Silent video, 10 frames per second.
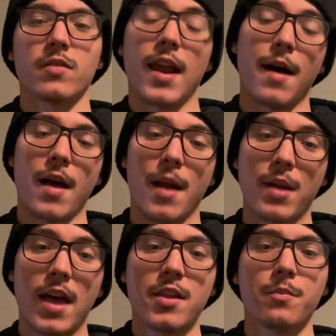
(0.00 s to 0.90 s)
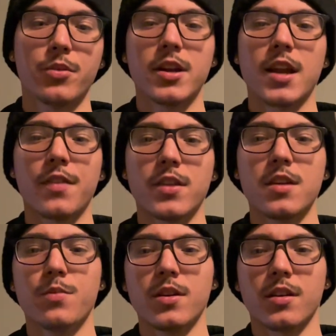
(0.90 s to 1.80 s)
And I'm going to end up putting it on the
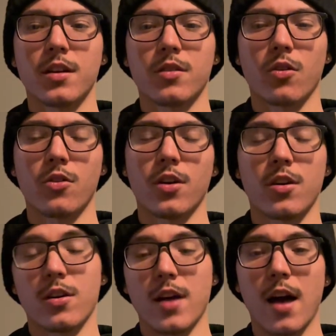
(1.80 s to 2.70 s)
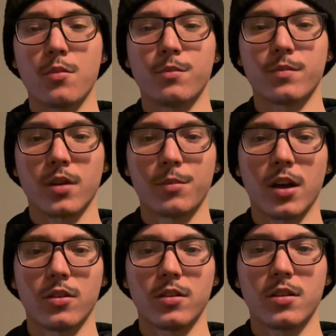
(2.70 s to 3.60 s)
EP or the album coming out.